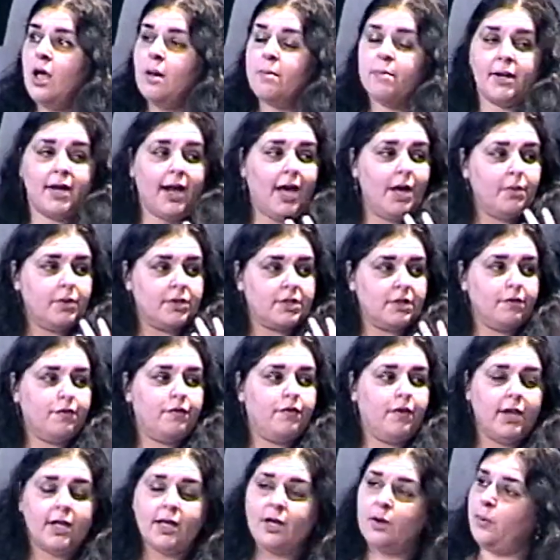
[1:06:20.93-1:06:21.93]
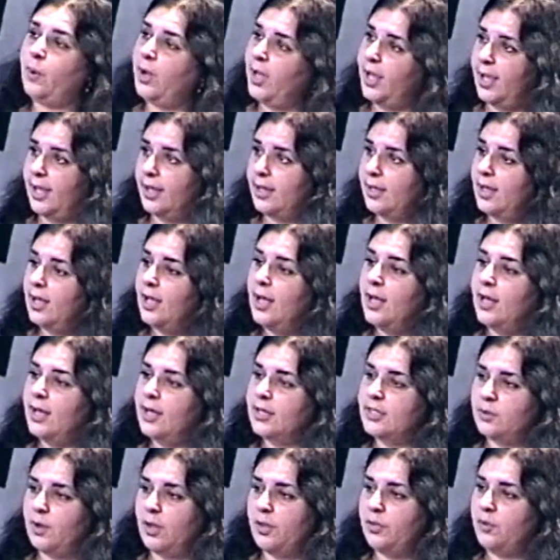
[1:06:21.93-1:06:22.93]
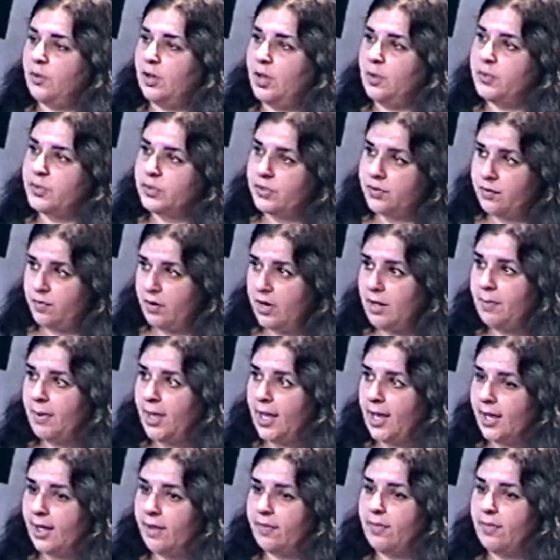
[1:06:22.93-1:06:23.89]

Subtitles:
but I wasn't fully awake, so I thought I was dreaming.